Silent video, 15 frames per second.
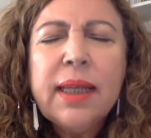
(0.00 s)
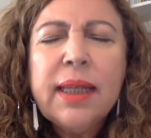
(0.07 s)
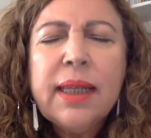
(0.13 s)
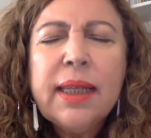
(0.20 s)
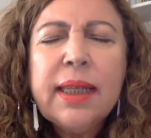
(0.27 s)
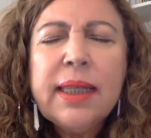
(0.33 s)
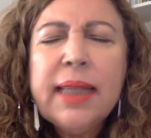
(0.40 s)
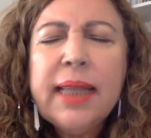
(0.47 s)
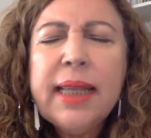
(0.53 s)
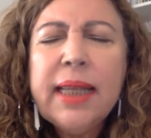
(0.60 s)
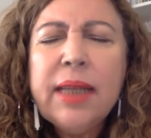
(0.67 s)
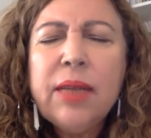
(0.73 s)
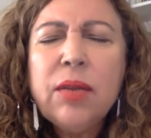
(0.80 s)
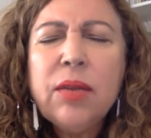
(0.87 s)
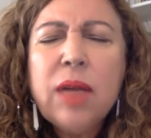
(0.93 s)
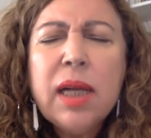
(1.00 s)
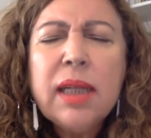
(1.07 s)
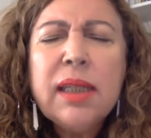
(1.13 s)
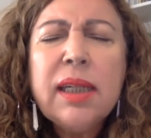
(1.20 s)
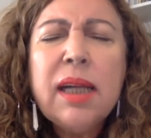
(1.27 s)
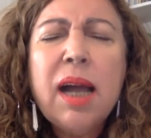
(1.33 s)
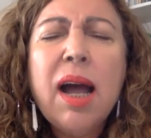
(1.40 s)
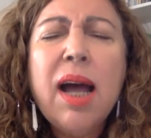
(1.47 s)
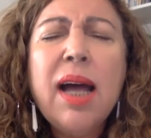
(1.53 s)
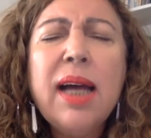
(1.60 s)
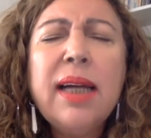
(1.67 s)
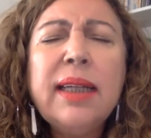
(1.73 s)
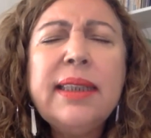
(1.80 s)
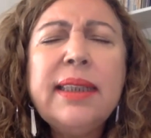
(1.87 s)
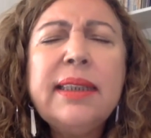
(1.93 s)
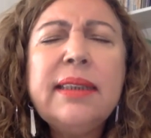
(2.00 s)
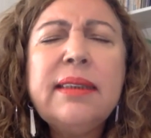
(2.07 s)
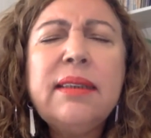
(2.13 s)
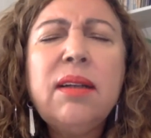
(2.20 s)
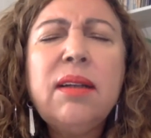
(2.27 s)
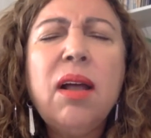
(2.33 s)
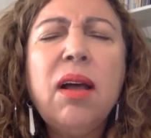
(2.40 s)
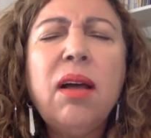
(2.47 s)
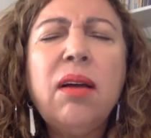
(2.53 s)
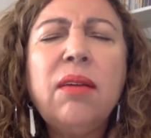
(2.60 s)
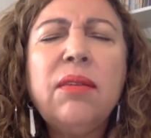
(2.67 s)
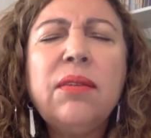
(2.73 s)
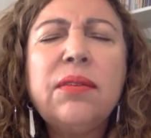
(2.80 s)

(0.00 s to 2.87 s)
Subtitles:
Inhale, God is love.